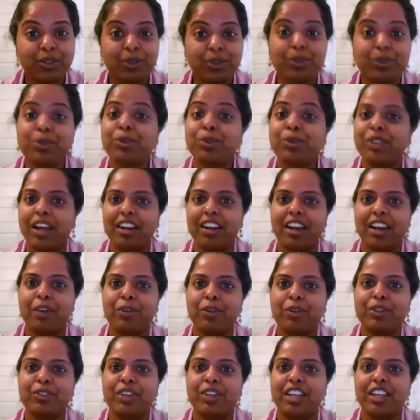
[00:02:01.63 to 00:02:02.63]
do that i
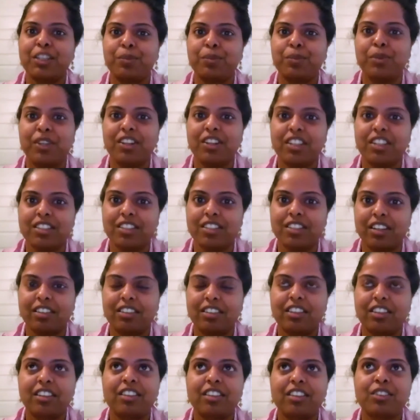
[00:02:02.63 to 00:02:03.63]
wanted to experience it
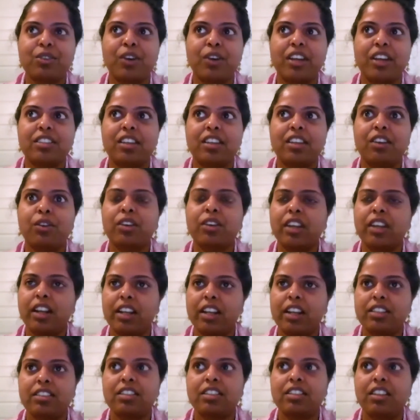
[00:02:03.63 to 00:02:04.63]
so I said, okay,
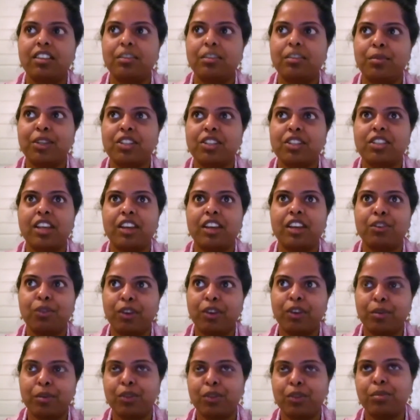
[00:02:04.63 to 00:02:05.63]
let's sit because I
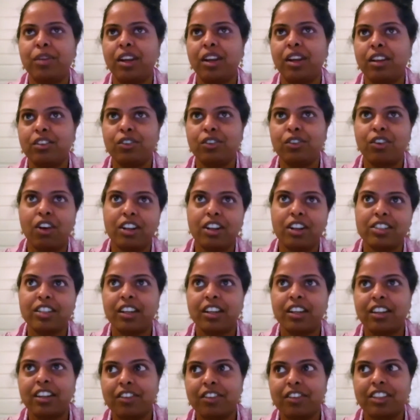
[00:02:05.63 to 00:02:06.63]
know about brain neurology
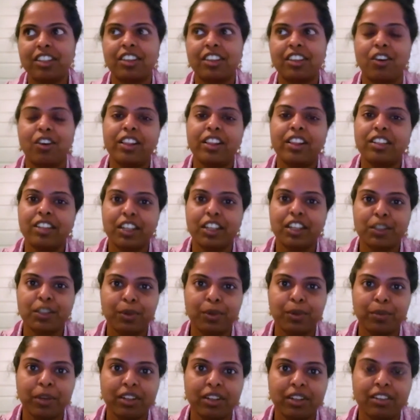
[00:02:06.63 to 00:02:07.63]
and everything, all the
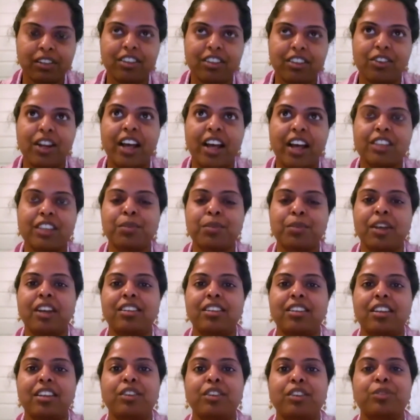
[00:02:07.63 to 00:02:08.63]
textbook material. You ask me, I
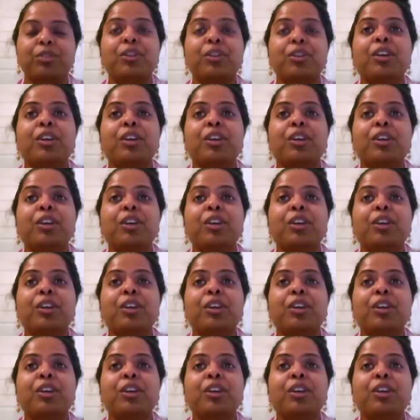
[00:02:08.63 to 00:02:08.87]
tell you.